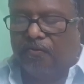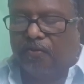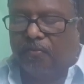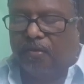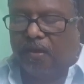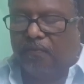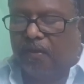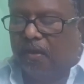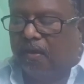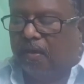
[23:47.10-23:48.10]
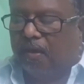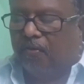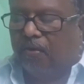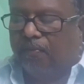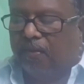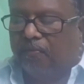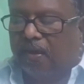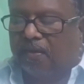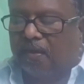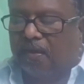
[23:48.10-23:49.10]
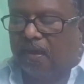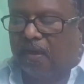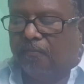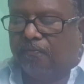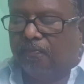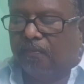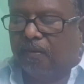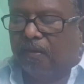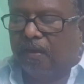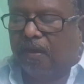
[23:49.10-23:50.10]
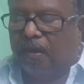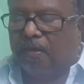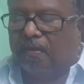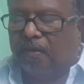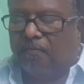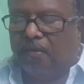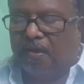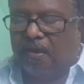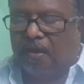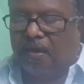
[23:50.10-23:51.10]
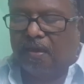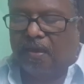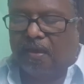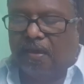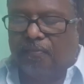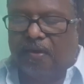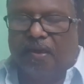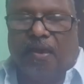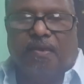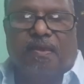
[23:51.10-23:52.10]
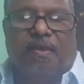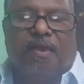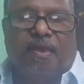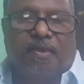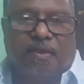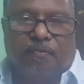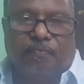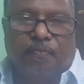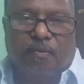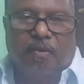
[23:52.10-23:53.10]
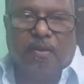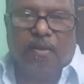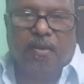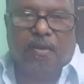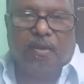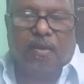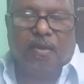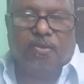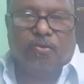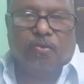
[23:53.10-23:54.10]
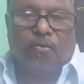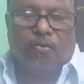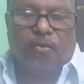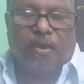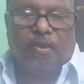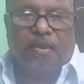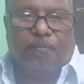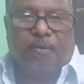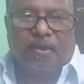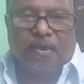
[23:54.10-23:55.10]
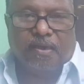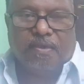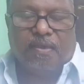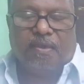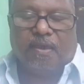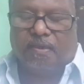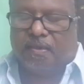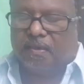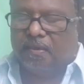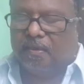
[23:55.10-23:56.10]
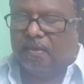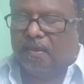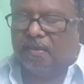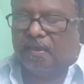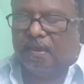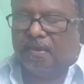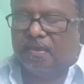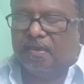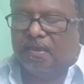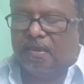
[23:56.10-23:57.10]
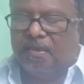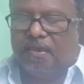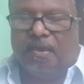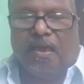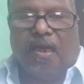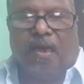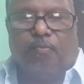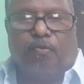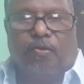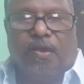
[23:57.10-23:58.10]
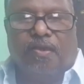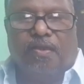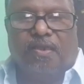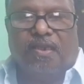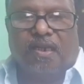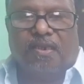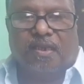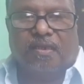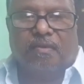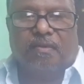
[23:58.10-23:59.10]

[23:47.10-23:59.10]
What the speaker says: from the developing placenta, is measured in the pregnancy test. So in the pregnancy test, this HCG hormone is detected.